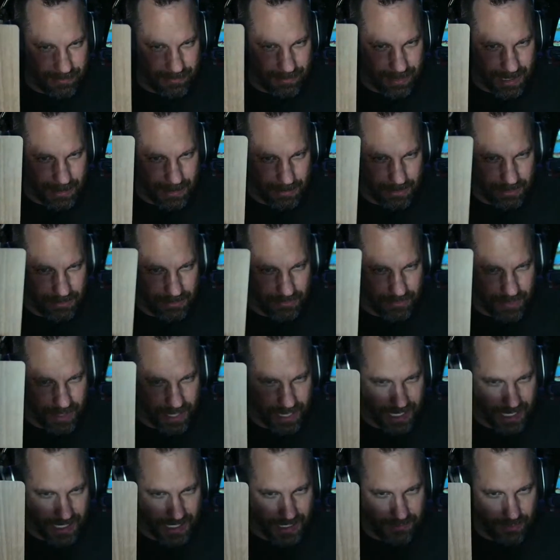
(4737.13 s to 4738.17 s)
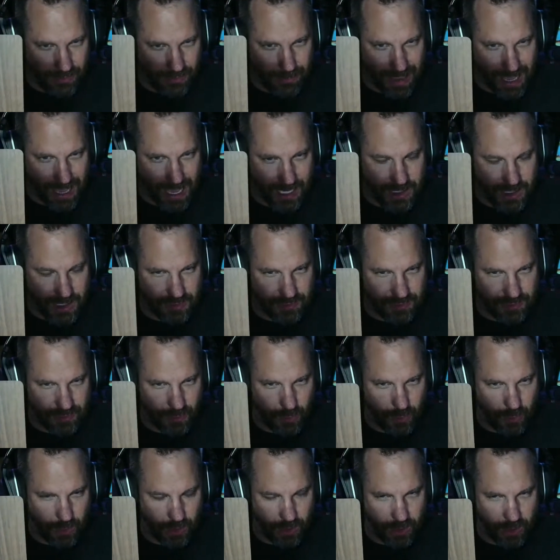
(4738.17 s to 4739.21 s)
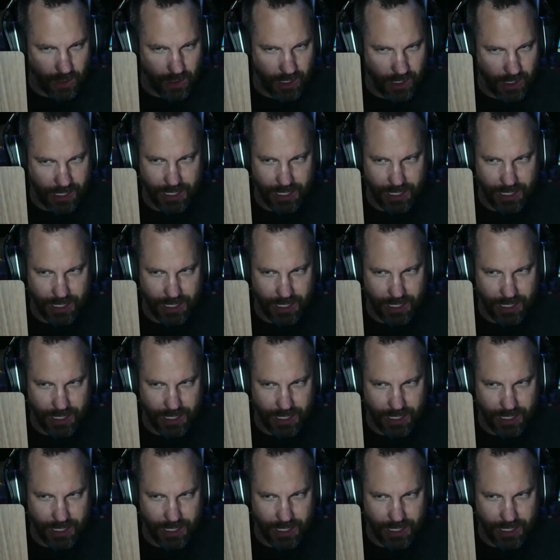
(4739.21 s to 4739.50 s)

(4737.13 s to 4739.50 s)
I've been able to find of a match for